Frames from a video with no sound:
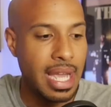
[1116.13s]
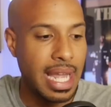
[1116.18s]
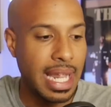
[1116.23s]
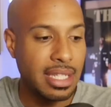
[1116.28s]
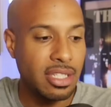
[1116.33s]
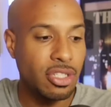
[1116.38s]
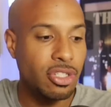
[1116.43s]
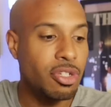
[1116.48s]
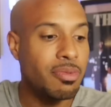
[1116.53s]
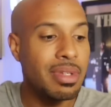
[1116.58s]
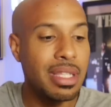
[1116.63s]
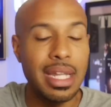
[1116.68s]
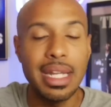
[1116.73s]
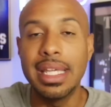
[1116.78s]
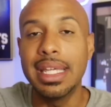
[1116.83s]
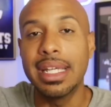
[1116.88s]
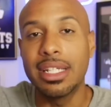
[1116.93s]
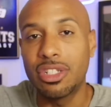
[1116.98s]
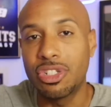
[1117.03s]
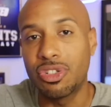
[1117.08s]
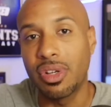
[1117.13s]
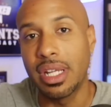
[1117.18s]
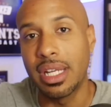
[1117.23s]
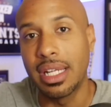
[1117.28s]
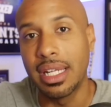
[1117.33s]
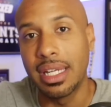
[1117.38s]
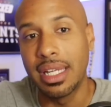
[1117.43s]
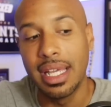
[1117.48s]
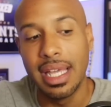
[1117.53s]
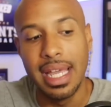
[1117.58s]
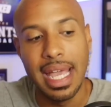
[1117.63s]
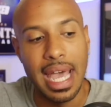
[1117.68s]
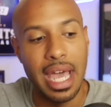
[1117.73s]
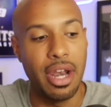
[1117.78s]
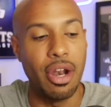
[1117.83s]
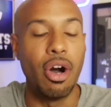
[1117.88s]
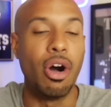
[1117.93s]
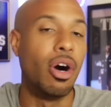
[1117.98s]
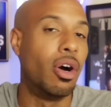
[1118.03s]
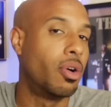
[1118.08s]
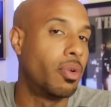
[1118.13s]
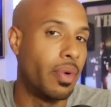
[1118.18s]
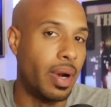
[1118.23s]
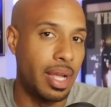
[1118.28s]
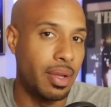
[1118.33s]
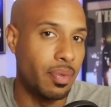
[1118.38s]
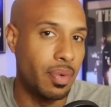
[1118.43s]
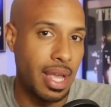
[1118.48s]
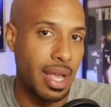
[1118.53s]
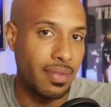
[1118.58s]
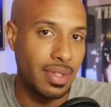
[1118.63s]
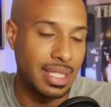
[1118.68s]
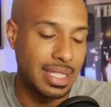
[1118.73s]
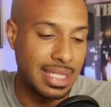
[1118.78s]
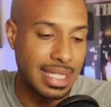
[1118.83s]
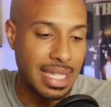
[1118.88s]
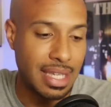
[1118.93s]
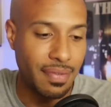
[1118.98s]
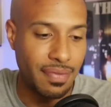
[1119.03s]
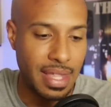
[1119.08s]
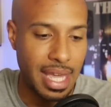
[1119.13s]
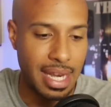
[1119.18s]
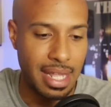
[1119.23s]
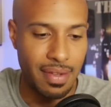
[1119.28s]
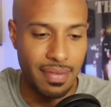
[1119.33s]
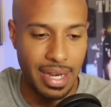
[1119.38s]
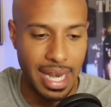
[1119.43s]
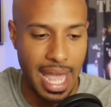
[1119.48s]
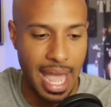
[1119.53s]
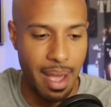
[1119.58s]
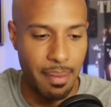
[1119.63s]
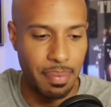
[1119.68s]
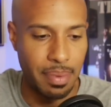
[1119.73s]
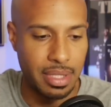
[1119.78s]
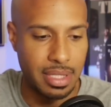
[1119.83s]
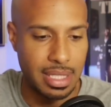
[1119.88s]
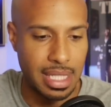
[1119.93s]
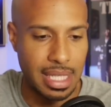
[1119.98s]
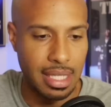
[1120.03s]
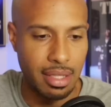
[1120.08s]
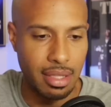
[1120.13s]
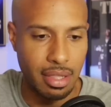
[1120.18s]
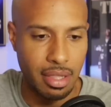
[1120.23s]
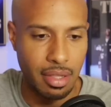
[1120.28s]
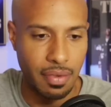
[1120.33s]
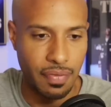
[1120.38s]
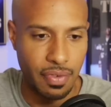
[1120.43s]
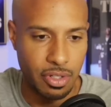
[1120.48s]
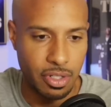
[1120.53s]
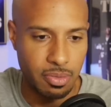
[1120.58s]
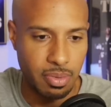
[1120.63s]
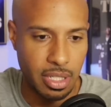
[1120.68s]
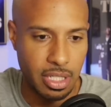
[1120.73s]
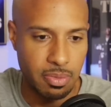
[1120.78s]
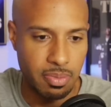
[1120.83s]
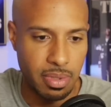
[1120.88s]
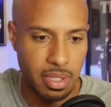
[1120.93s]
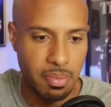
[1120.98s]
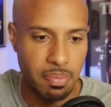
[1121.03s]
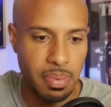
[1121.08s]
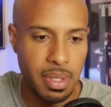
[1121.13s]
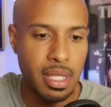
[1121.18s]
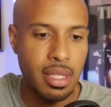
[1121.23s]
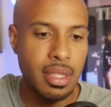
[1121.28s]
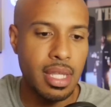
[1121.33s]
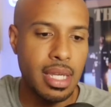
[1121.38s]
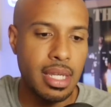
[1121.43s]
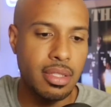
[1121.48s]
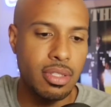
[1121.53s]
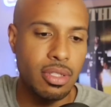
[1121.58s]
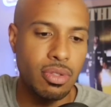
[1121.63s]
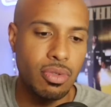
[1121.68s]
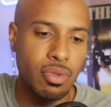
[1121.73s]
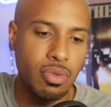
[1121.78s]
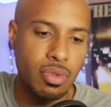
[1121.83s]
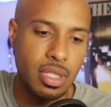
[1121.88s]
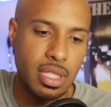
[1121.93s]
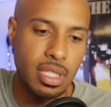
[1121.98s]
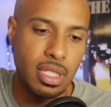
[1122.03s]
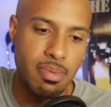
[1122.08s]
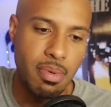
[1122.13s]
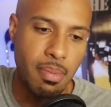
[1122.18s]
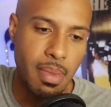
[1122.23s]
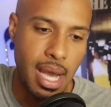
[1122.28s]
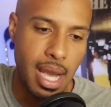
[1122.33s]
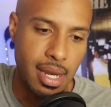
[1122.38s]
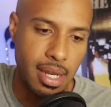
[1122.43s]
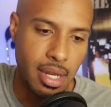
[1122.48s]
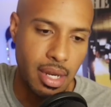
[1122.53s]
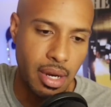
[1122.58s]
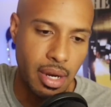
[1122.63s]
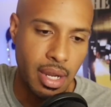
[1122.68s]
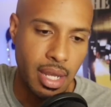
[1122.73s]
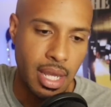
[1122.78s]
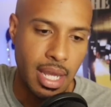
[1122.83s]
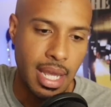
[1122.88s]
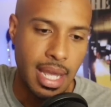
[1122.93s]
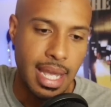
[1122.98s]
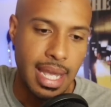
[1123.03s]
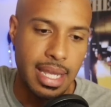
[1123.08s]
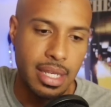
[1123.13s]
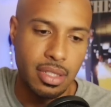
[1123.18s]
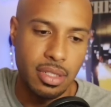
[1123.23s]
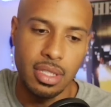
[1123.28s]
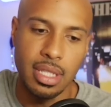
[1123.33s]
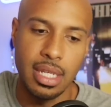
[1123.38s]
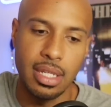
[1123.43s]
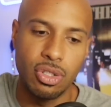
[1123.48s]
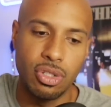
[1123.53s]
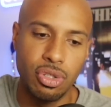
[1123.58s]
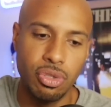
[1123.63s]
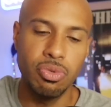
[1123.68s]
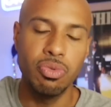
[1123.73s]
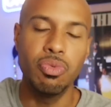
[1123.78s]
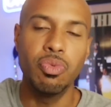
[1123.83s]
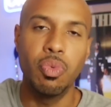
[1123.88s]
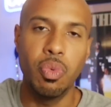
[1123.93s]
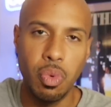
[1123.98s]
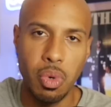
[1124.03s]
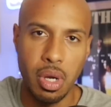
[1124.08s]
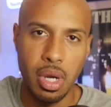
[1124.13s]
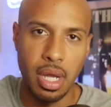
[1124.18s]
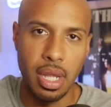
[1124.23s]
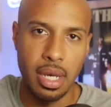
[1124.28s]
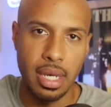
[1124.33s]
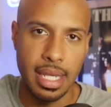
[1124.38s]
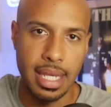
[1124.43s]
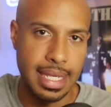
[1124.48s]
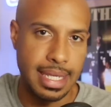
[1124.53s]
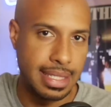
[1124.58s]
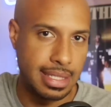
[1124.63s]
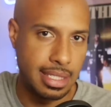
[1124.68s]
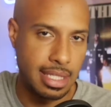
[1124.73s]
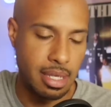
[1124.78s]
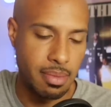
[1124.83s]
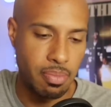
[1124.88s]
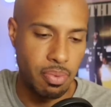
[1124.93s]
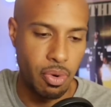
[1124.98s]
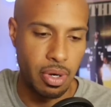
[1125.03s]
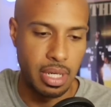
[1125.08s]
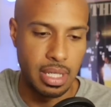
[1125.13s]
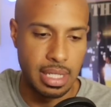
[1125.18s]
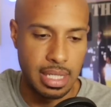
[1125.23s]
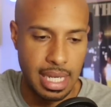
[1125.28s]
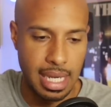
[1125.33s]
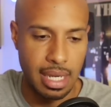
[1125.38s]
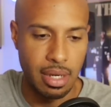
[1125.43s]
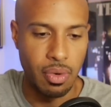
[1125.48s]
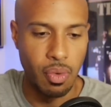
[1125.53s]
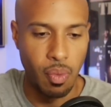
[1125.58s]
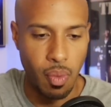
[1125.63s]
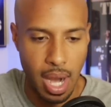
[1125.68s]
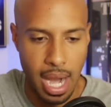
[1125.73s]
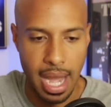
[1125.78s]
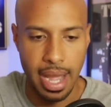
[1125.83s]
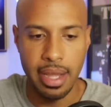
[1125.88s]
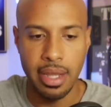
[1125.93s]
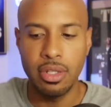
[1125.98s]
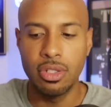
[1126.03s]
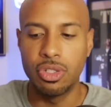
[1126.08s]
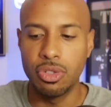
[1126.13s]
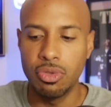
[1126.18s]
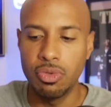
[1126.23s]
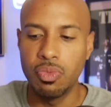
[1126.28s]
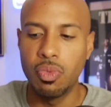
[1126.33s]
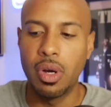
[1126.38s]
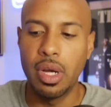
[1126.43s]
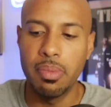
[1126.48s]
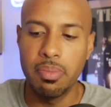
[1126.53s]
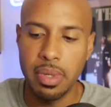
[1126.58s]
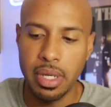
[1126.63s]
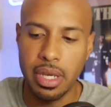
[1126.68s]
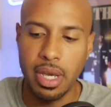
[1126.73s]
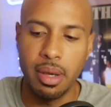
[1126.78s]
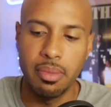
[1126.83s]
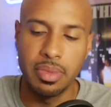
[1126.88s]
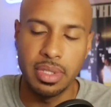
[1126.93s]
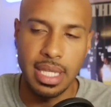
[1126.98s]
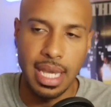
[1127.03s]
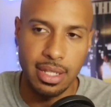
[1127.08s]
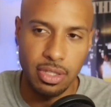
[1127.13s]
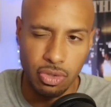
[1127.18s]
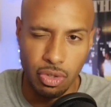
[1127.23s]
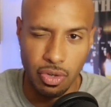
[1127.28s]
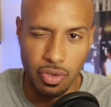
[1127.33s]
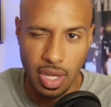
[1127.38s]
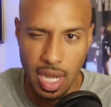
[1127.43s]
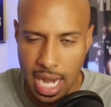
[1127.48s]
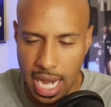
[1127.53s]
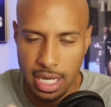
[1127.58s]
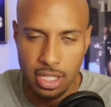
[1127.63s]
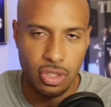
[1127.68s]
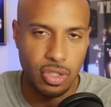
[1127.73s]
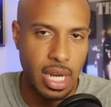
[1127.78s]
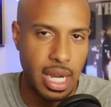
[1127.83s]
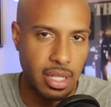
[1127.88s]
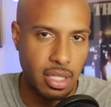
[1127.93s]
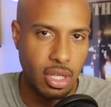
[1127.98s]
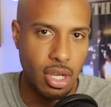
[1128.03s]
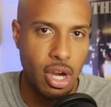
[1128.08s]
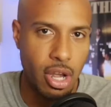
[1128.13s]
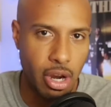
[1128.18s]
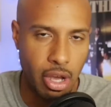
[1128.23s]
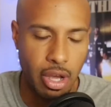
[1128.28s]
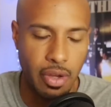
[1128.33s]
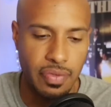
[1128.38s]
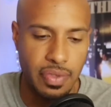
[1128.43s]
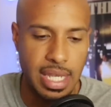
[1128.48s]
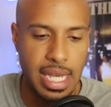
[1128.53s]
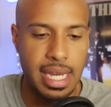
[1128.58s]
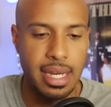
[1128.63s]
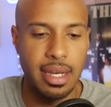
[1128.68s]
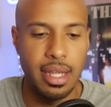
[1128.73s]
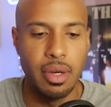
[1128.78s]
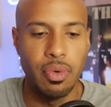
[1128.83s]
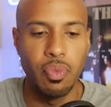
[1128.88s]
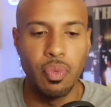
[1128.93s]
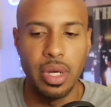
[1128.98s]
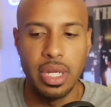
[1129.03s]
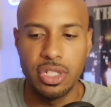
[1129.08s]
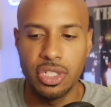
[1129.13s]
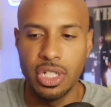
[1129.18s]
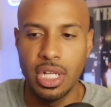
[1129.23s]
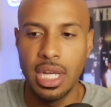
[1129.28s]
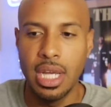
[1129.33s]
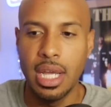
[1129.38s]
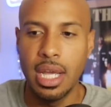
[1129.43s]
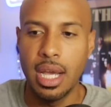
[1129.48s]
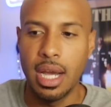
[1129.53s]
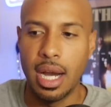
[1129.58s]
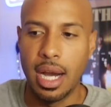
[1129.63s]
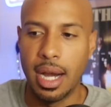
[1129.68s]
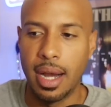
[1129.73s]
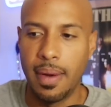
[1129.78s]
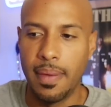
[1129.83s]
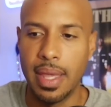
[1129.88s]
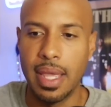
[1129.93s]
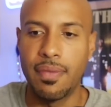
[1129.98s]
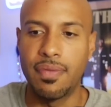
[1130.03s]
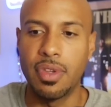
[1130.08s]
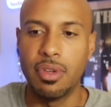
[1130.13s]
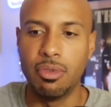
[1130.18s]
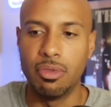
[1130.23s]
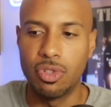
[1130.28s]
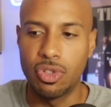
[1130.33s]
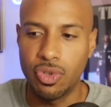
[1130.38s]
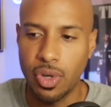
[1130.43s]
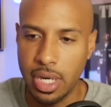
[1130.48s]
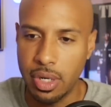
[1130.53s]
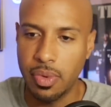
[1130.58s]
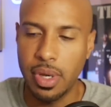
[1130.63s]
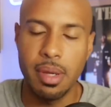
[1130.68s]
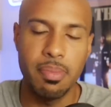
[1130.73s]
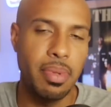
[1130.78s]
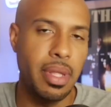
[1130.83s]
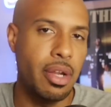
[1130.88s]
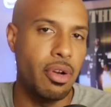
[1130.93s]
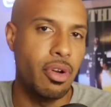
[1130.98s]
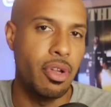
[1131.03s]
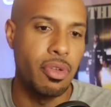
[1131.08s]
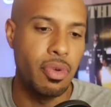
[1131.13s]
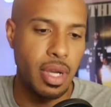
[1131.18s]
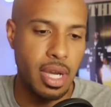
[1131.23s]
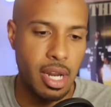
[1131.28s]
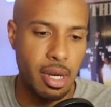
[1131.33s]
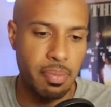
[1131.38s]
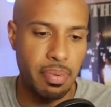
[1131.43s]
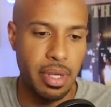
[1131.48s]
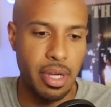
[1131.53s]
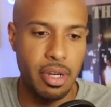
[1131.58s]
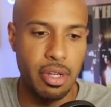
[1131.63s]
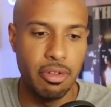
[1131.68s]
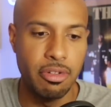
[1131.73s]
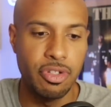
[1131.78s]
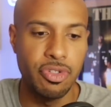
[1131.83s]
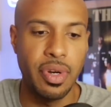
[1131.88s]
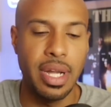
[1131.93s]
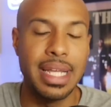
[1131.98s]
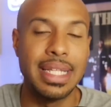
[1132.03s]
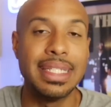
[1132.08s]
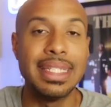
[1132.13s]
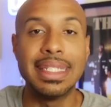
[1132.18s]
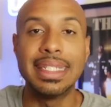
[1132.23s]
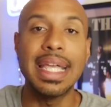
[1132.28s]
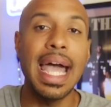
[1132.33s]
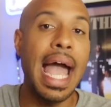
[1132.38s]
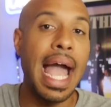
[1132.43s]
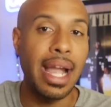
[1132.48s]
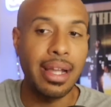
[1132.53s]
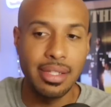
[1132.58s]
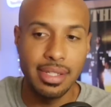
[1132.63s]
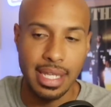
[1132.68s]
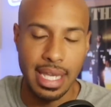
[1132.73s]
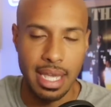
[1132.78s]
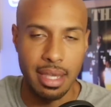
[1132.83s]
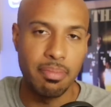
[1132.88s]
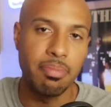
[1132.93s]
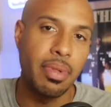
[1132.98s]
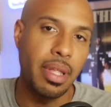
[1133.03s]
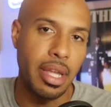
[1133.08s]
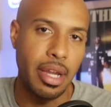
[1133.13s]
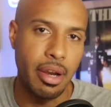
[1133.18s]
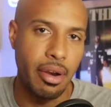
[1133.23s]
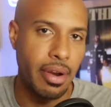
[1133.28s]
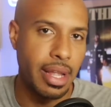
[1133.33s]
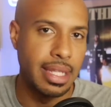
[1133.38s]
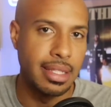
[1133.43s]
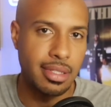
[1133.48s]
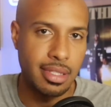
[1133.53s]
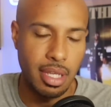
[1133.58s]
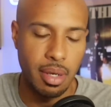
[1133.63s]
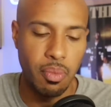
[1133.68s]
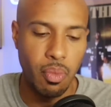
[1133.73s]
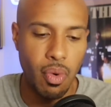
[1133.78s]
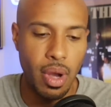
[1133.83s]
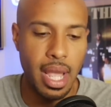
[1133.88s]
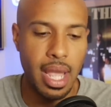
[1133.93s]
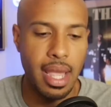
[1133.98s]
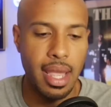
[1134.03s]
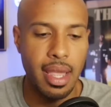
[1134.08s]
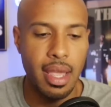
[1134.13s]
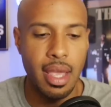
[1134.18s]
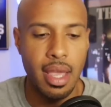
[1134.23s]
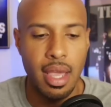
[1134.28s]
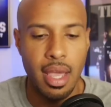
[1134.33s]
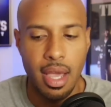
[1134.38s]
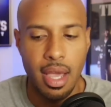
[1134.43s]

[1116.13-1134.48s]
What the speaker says: And that's assuming that he gets traded at all, right? We have to see if that even happens in the first place. But the big thing to keep in mind here is that June 1 is the important date. Why? June 1 becomes that sort of contract cutoff date in which if you trade away a player or you cut a player, you transact a player in some way,